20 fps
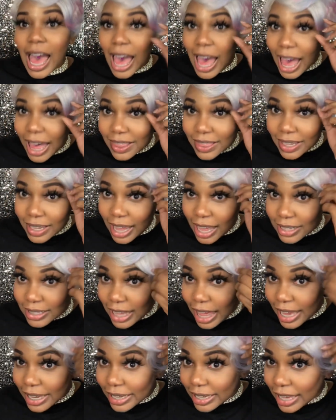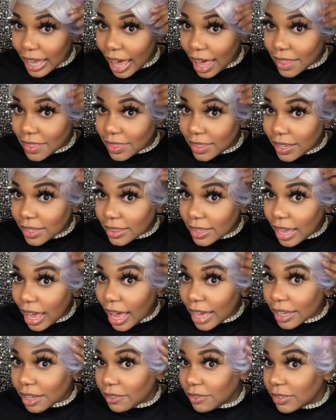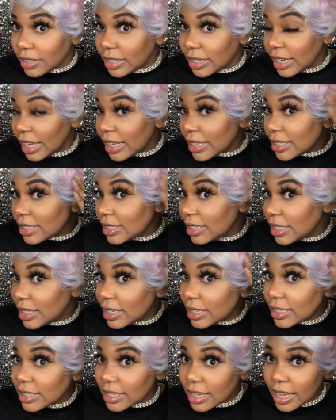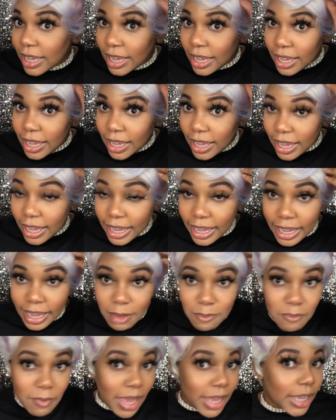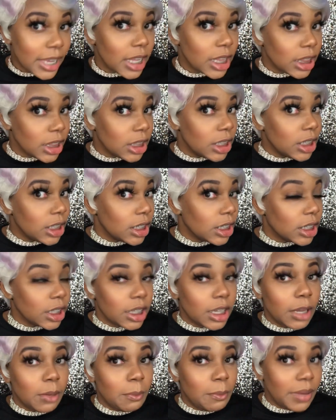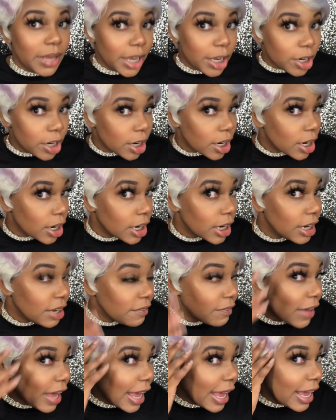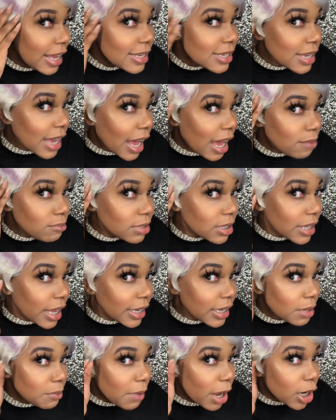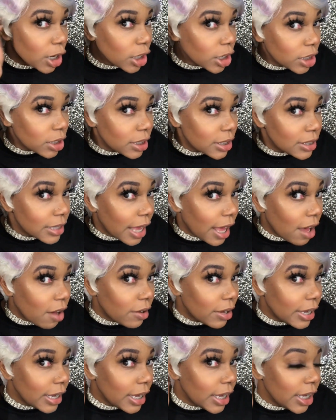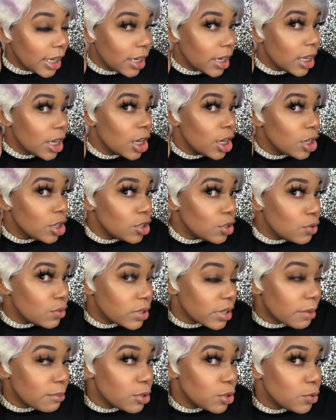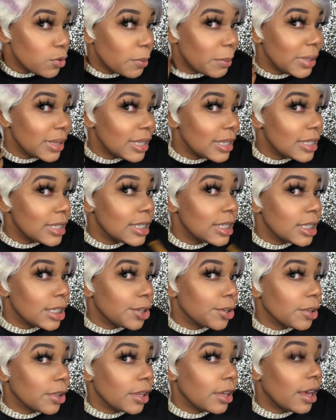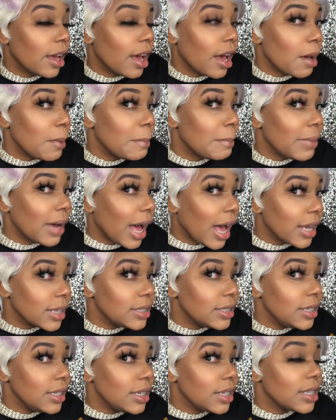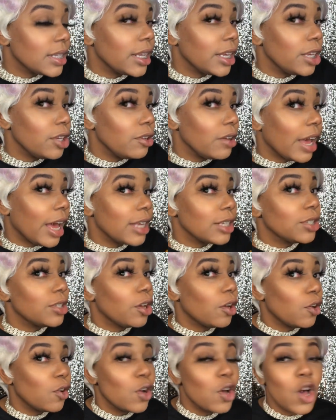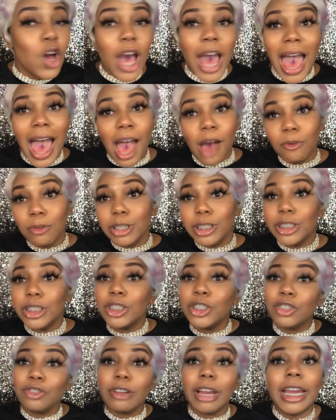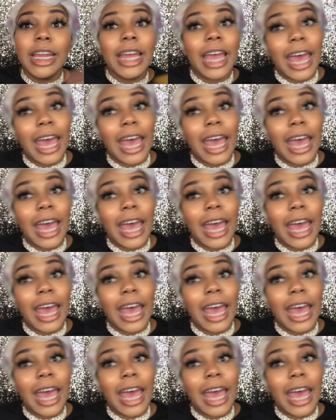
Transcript: I think I like it. I think that I can finesse this and make it look better if I had time to like get my curlers out and do something to it. But this is literally an unboxing and letting you guys know how it looks straight